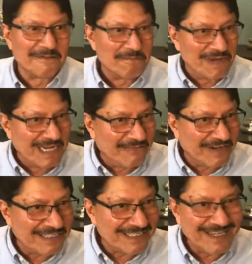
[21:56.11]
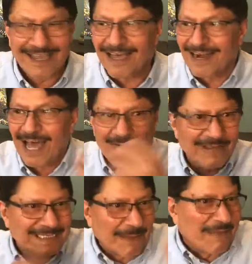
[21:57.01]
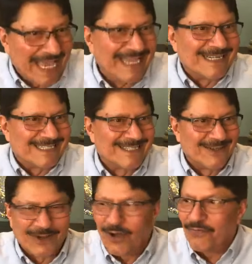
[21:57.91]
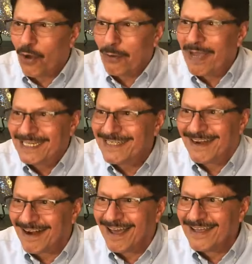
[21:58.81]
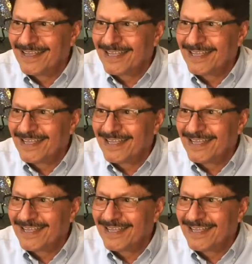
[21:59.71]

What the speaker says: Believers are always the beggars of Almighty Allah.